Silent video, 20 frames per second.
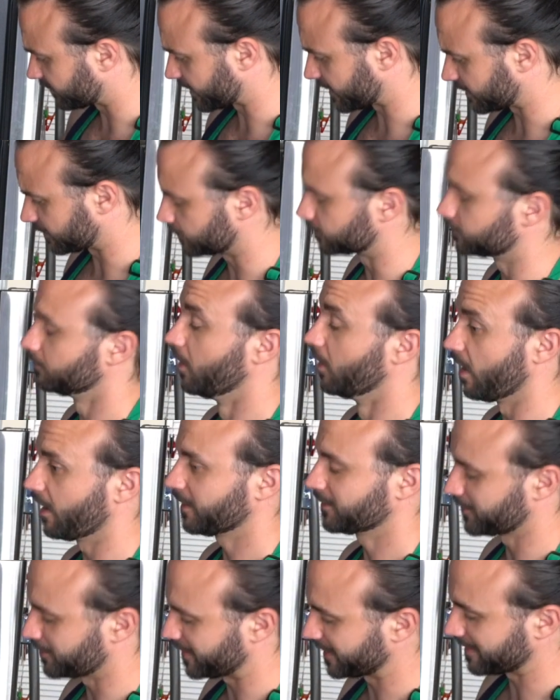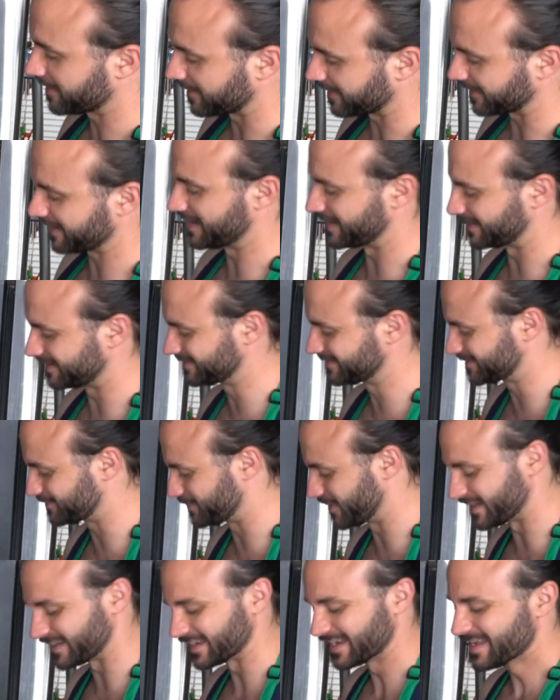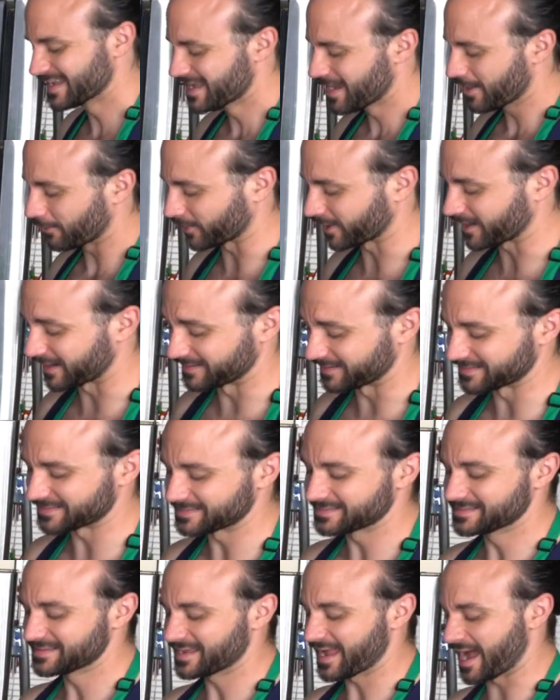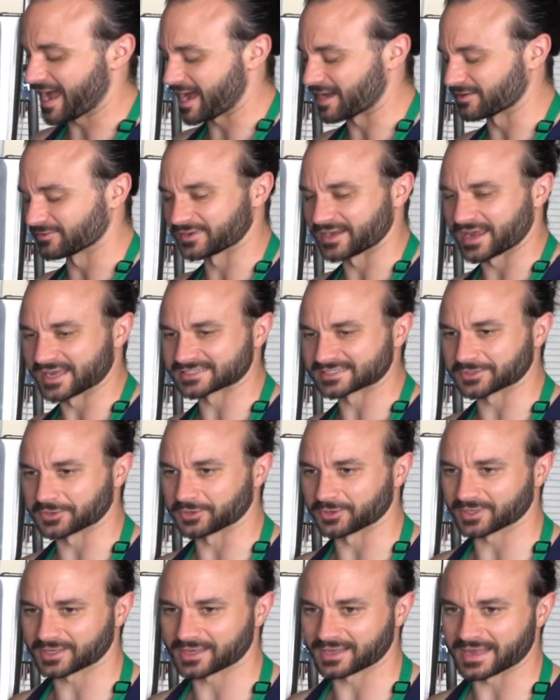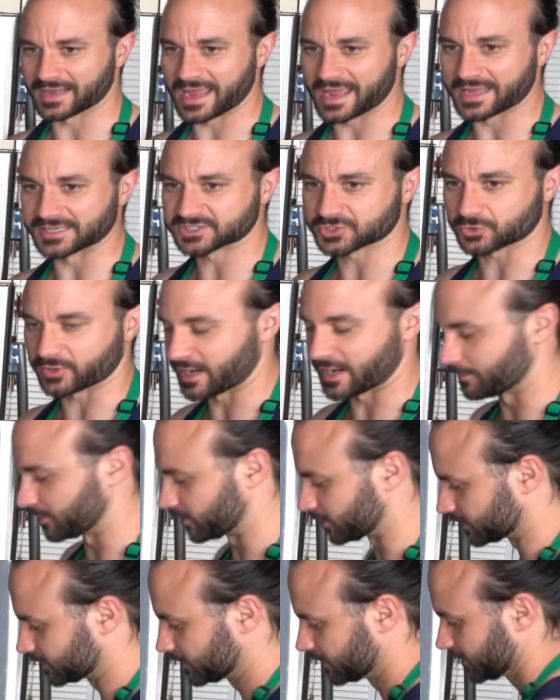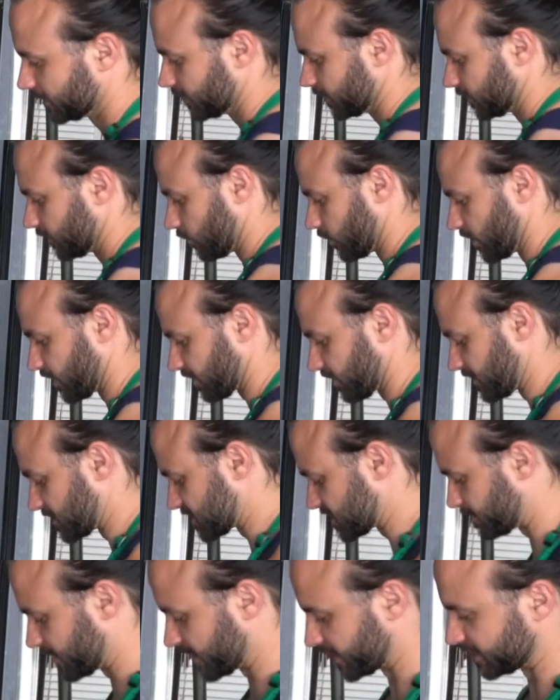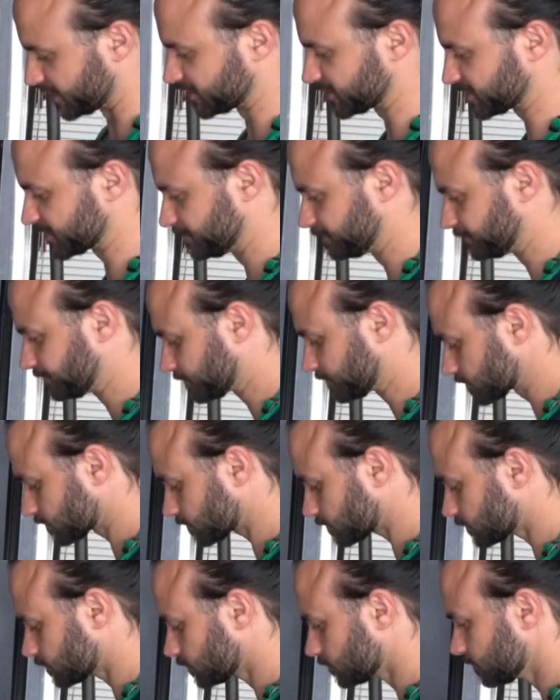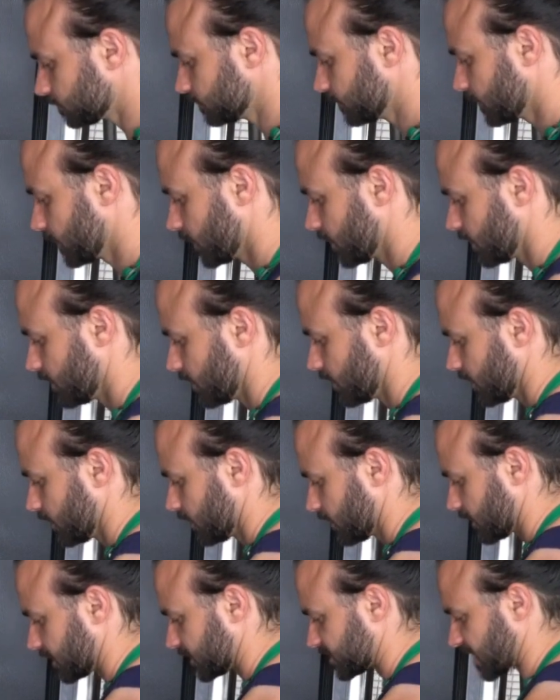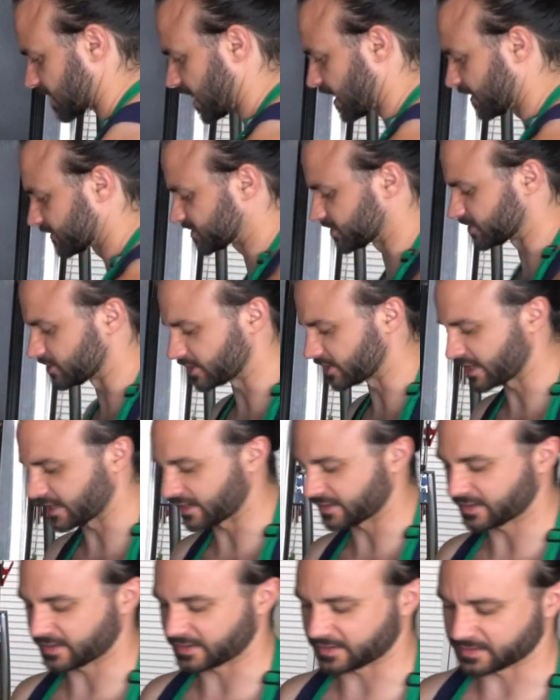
like, oh my god, I can't speak. We're gonna have a nice little kind of egg scramble with the spinach, because obviously you can